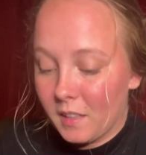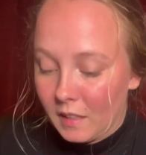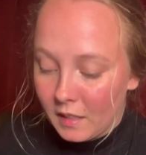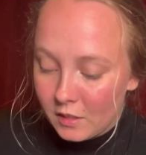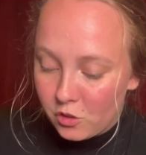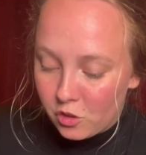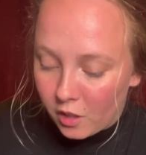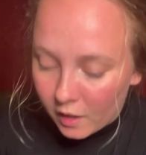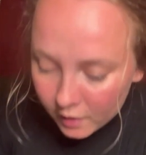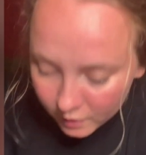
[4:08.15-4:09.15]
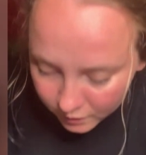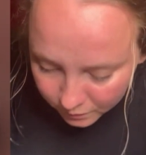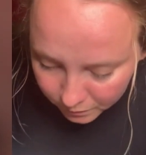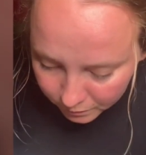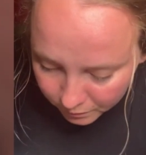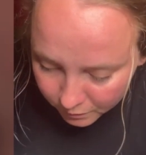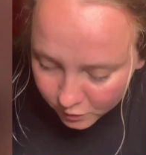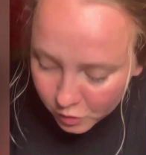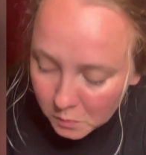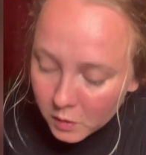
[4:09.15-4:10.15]
Let's try it.
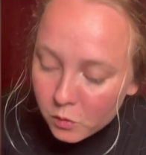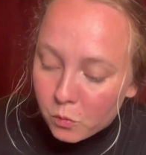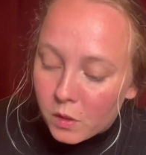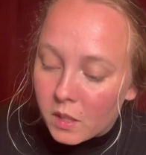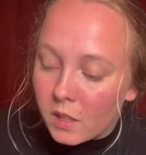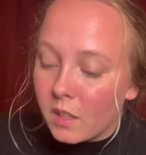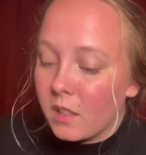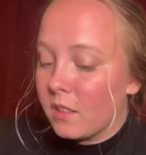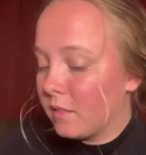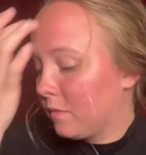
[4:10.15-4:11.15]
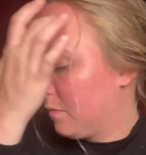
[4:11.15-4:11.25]
It smells really good.